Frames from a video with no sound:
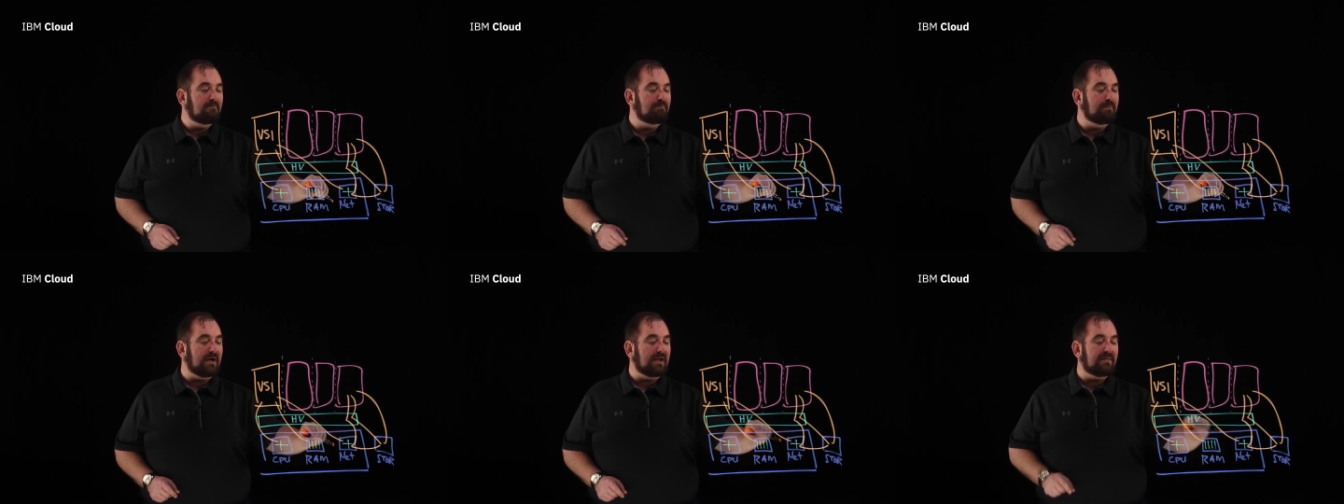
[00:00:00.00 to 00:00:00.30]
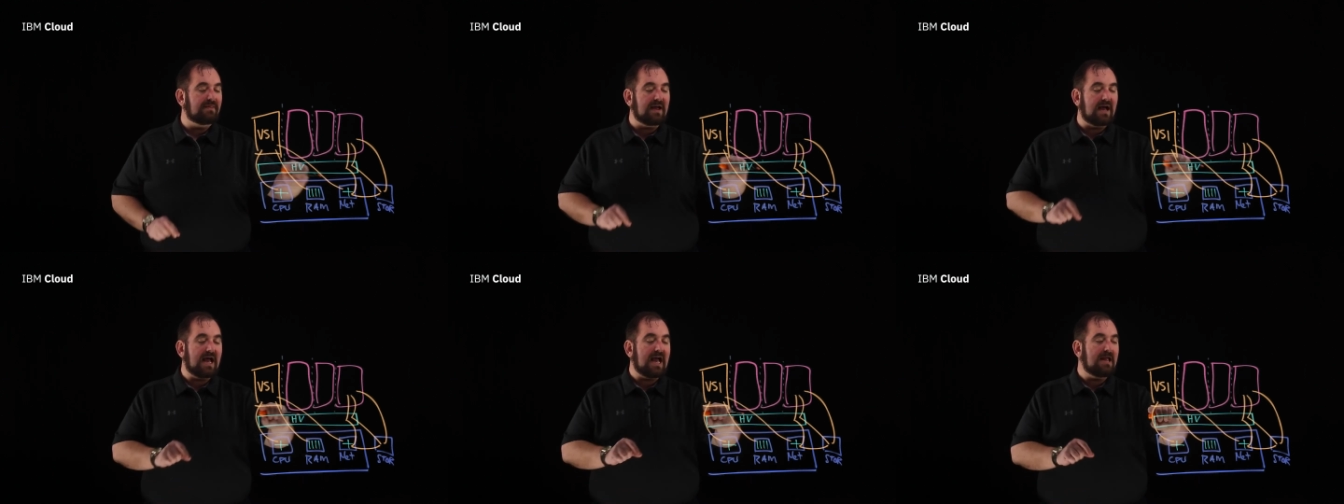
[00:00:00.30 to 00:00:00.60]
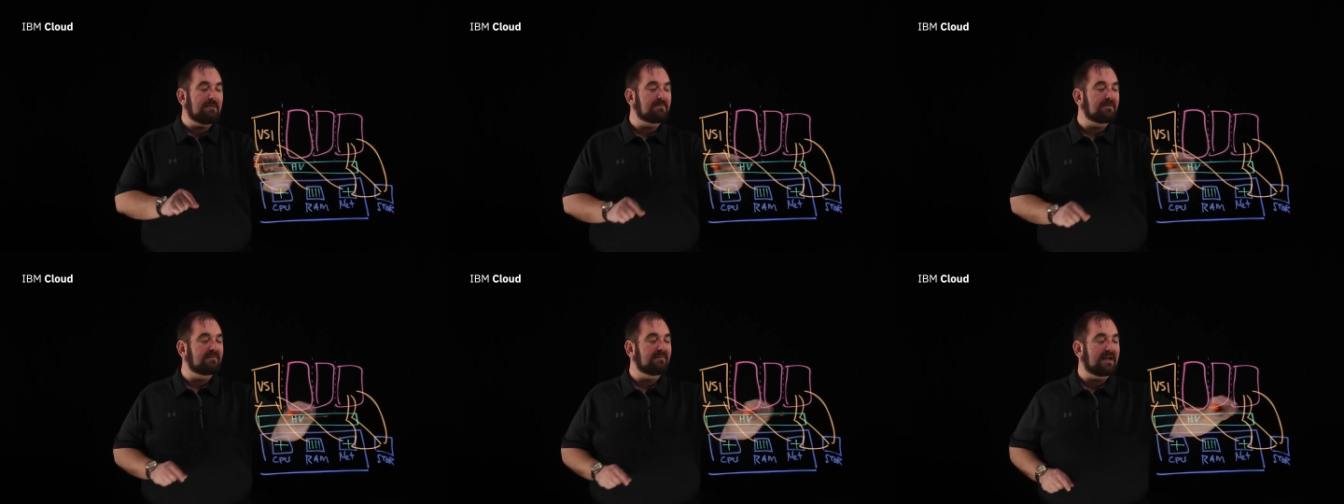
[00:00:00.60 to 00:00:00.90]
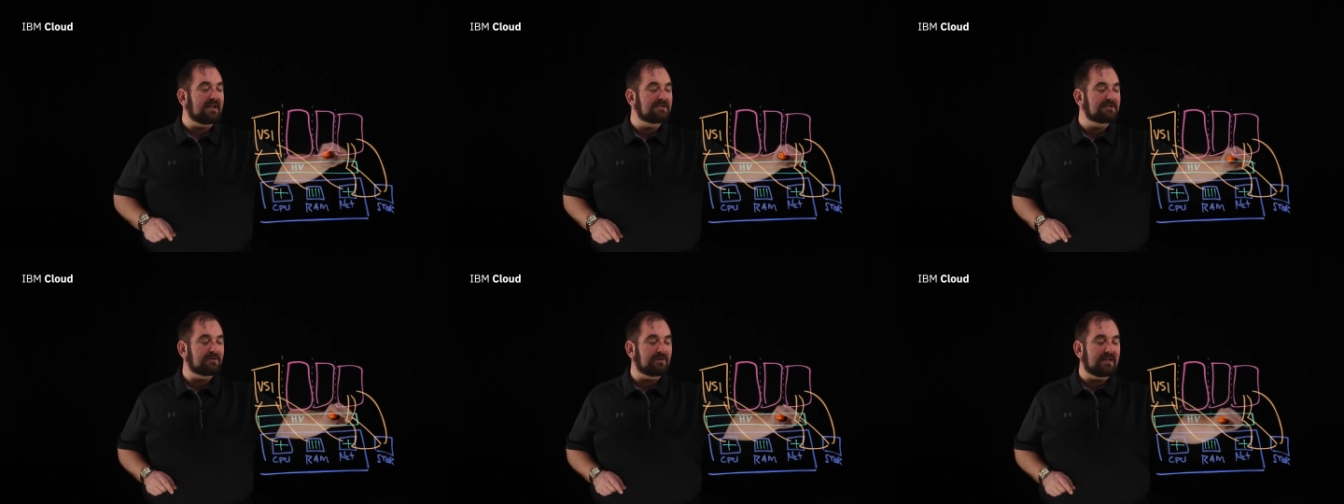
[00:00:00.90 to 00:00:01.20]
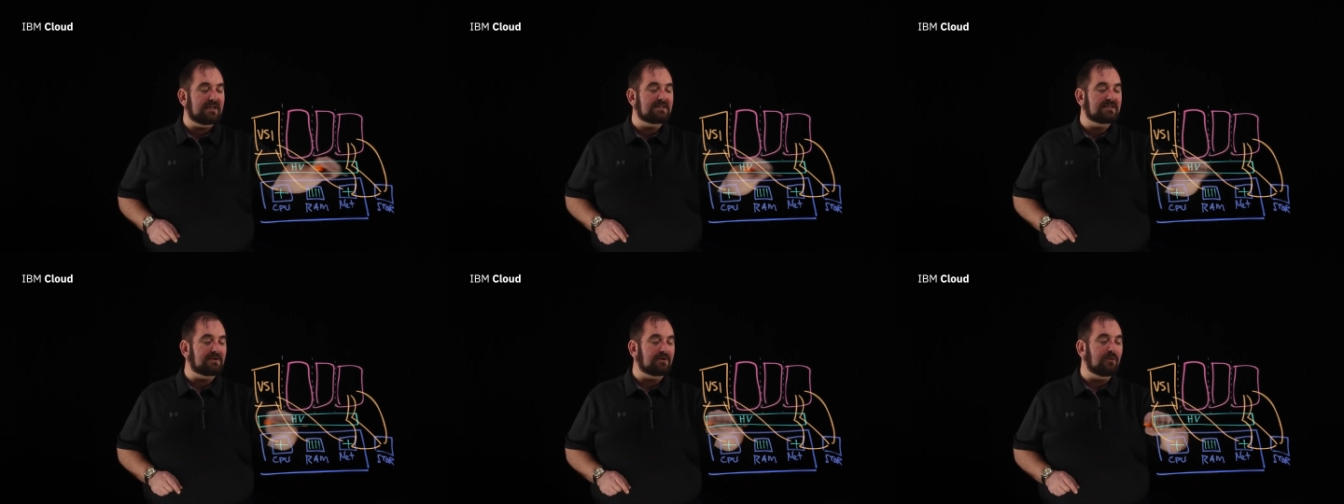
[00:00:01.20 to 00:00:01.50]
but the
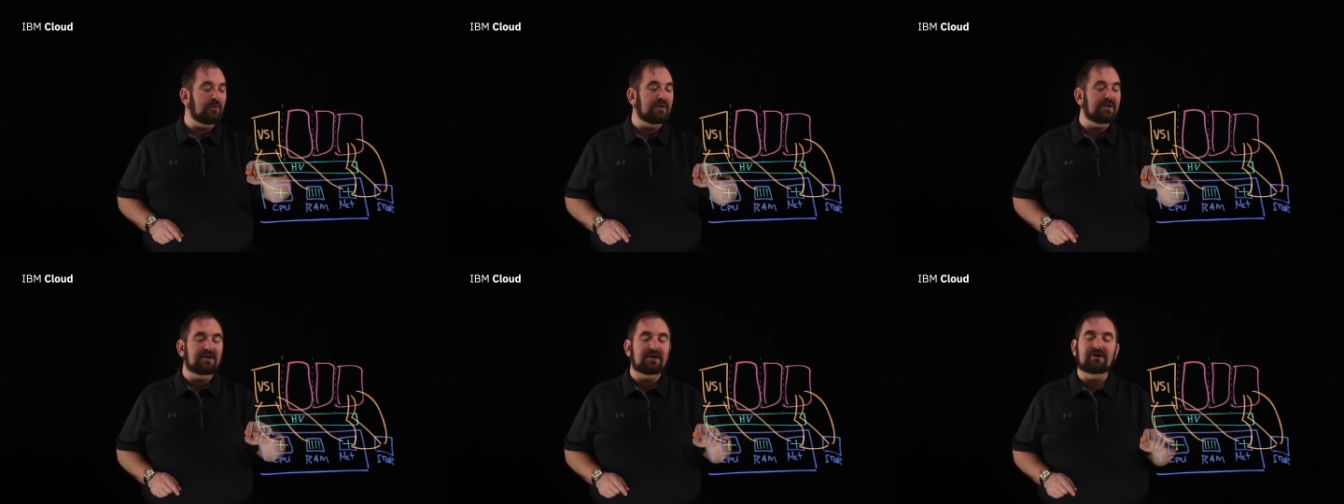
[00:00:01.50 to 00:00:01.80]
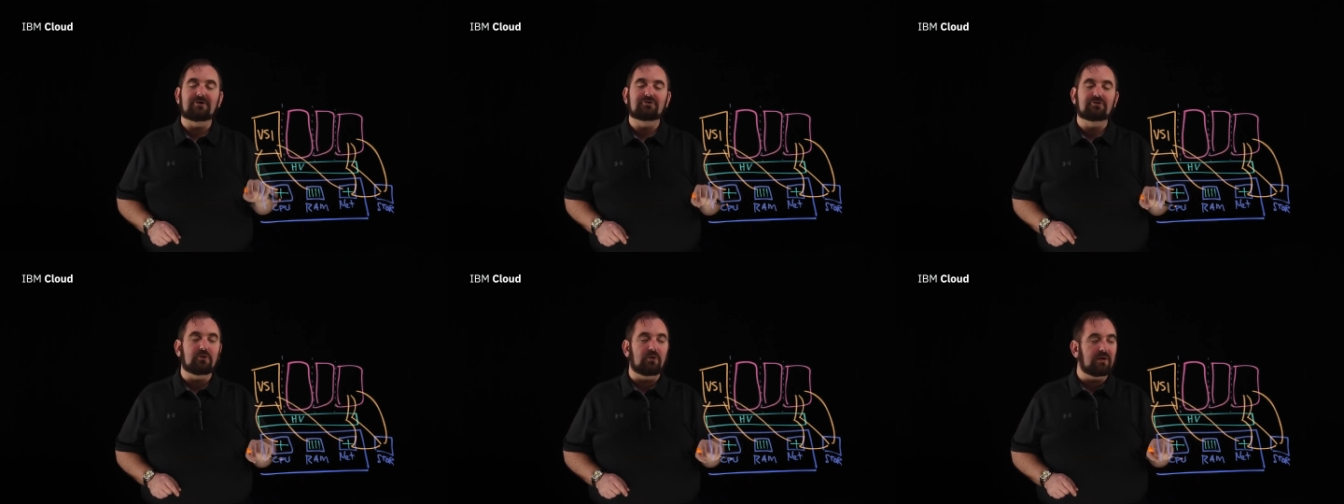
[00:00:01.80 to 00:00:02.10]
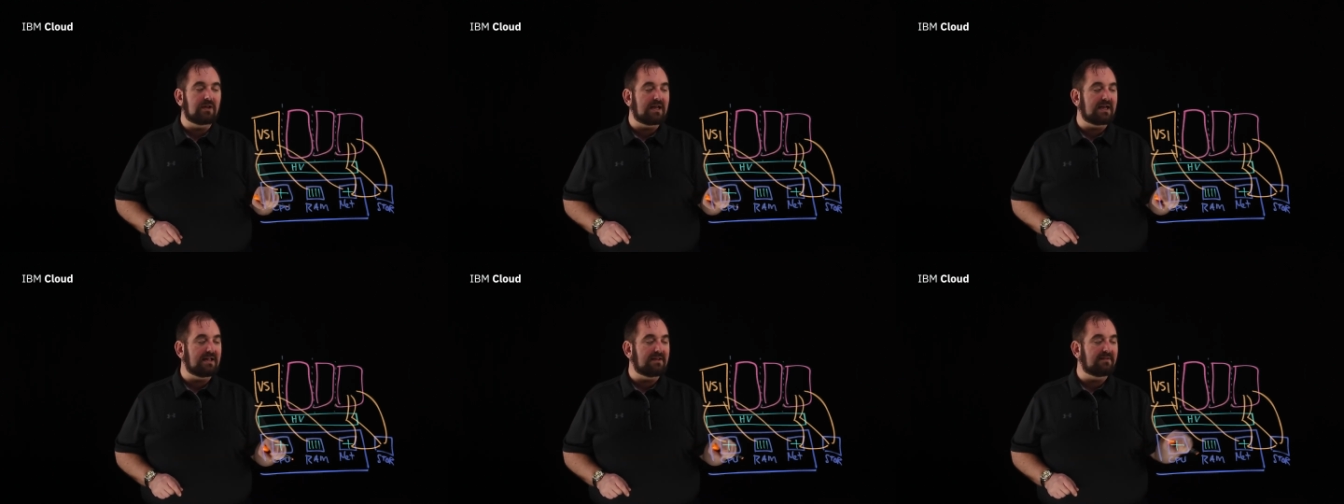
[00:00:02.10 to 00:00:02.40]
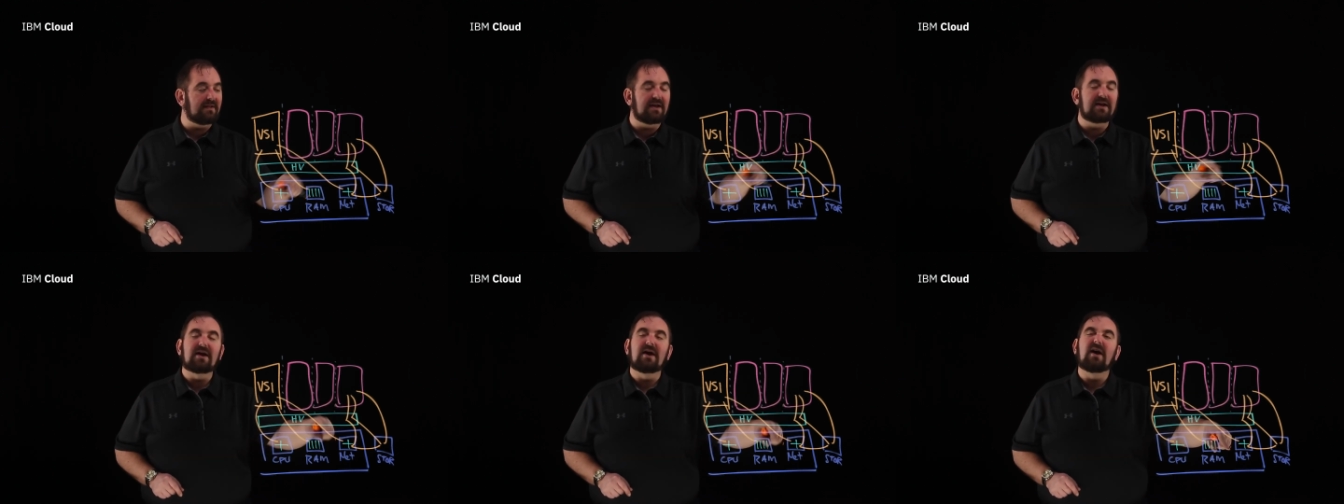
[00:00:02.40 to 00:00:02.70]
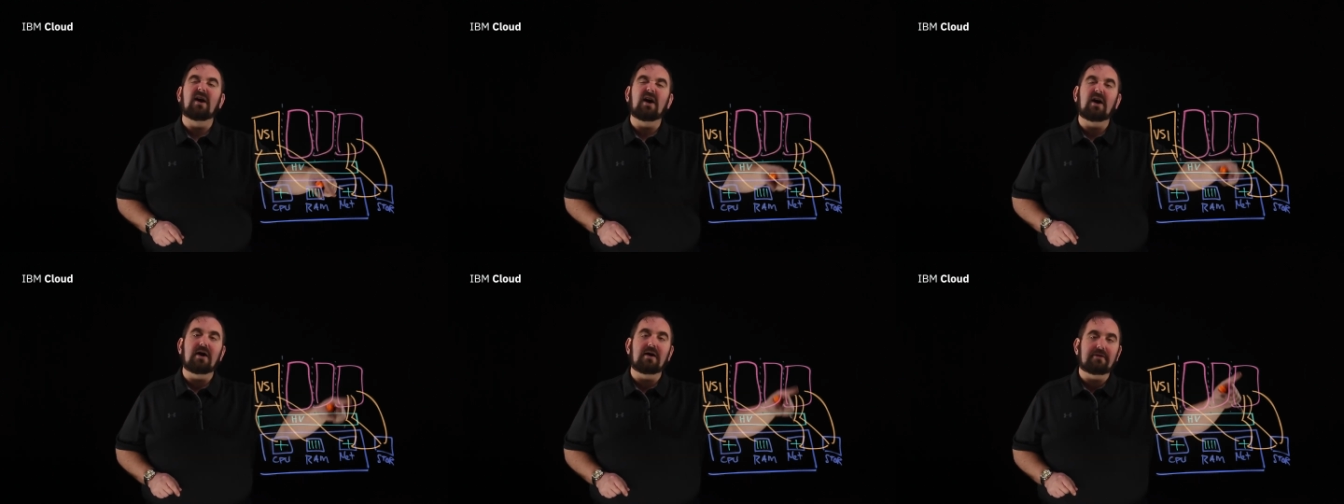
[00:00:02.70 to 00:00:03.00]
hypervisor isn't going to control anything
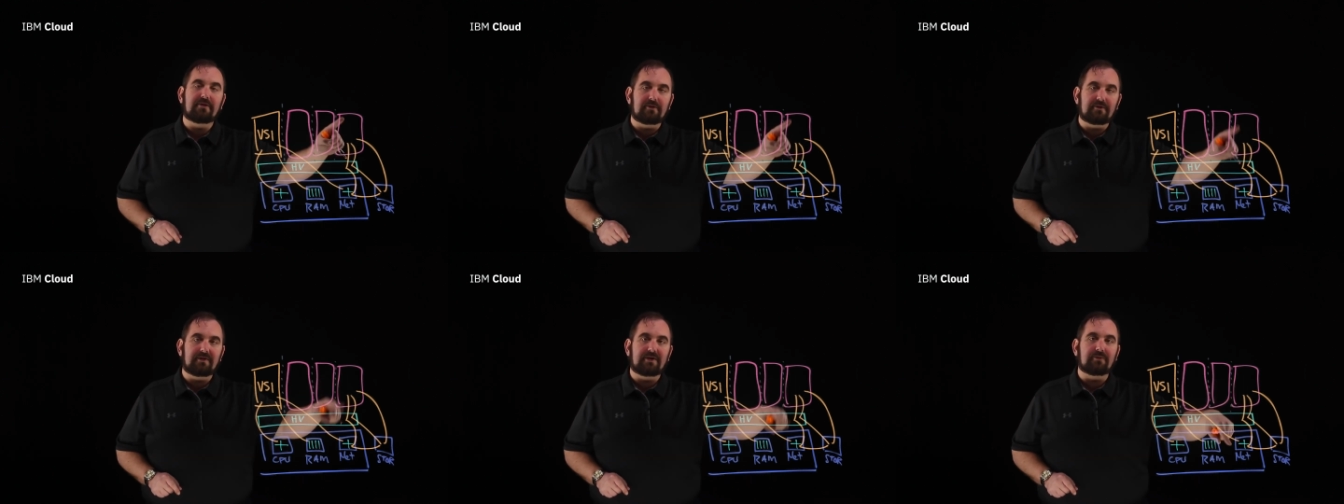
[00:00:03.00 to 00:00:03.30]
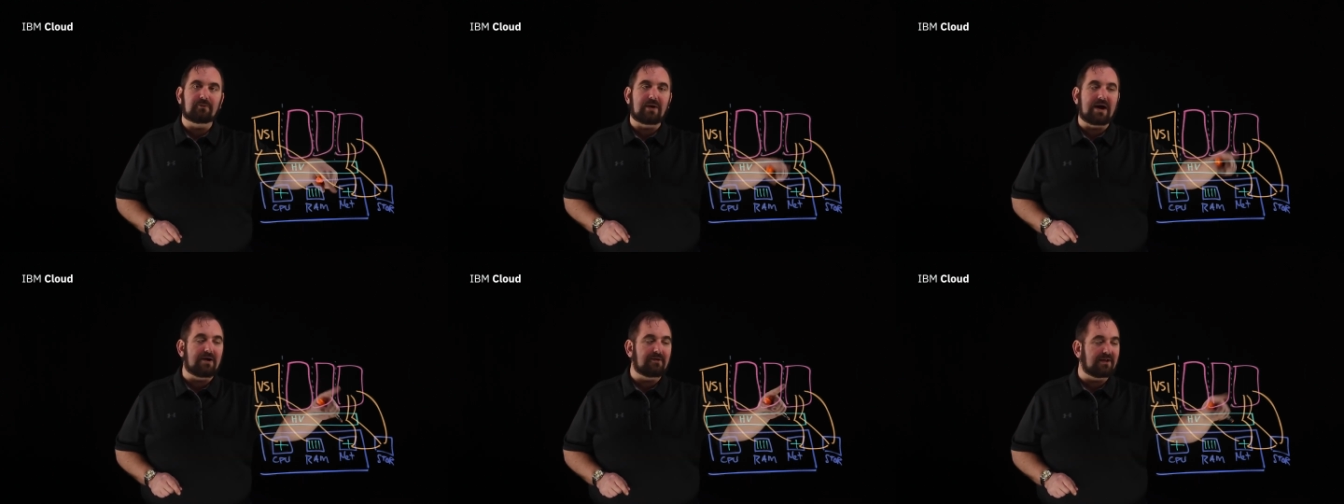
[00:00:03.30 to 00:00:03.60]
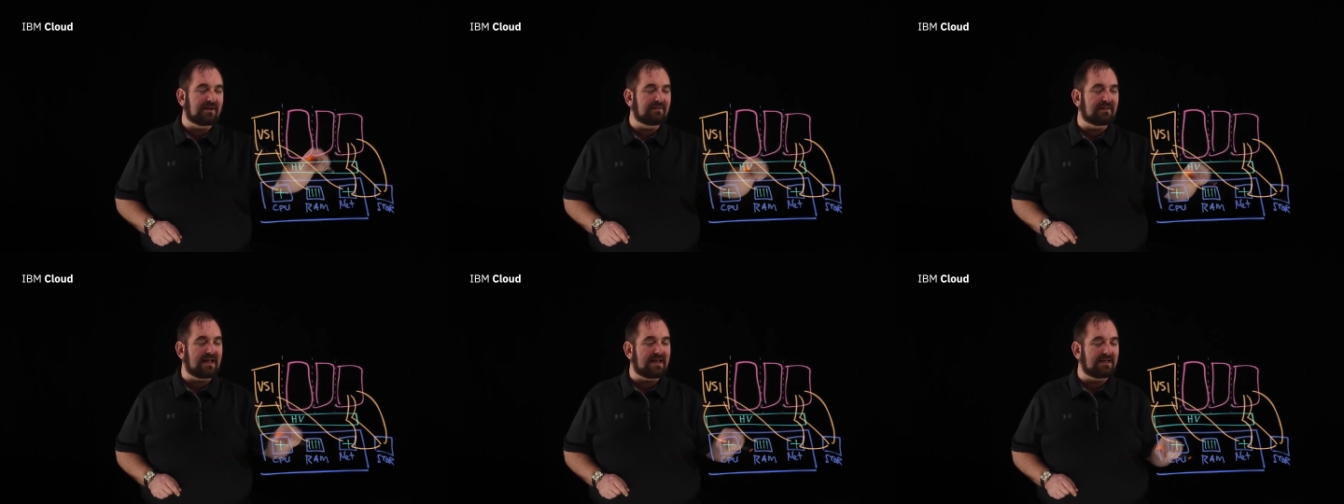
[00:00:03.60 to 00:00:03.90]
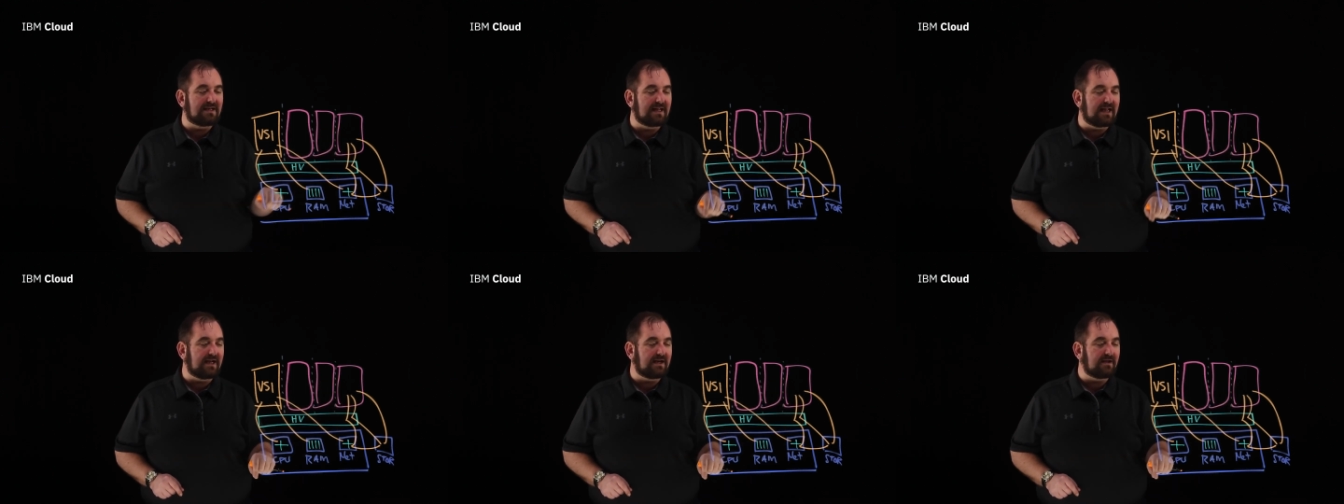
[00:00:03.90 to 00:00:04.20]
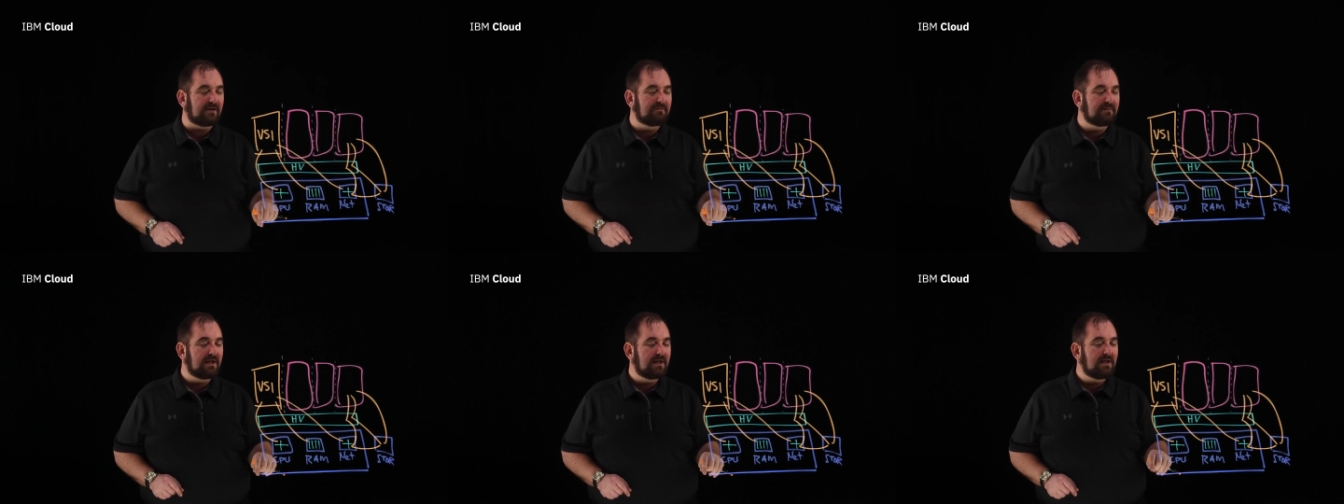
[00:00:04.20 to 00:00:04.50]
other than routing that data.